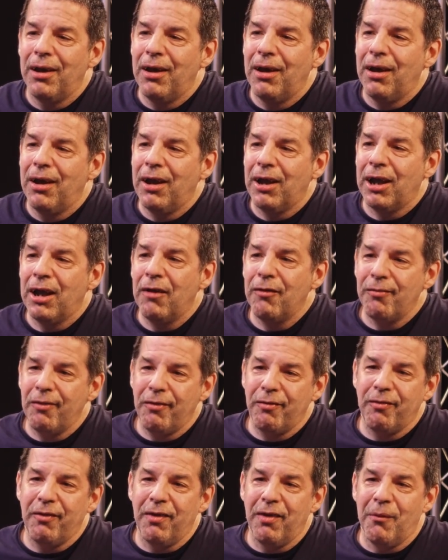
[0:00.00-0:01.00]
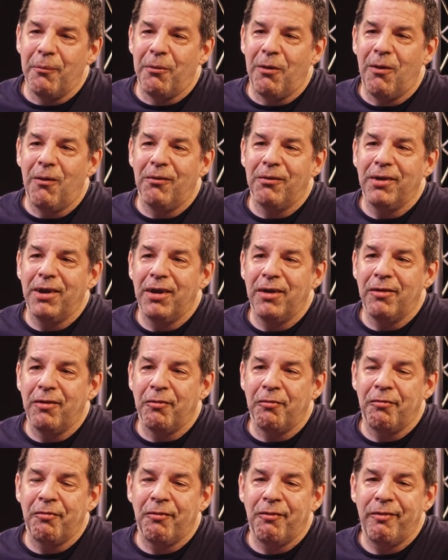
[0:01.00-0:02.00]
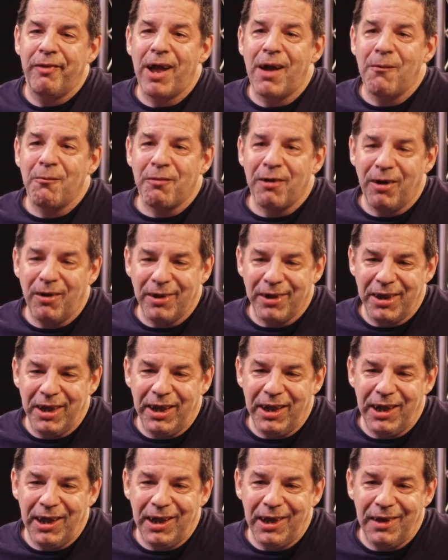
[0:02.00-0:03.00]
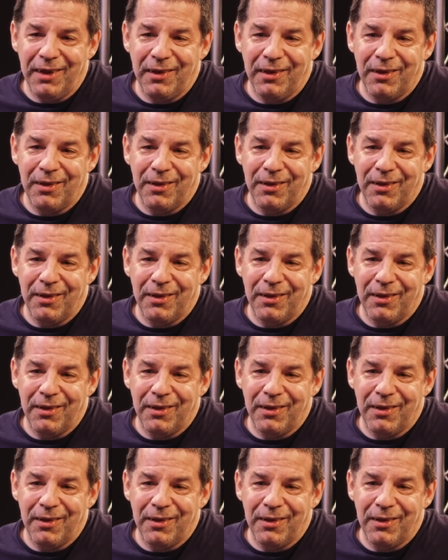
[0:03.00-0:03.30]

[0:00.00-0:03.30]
because it's in the morning, it's downtown Keene,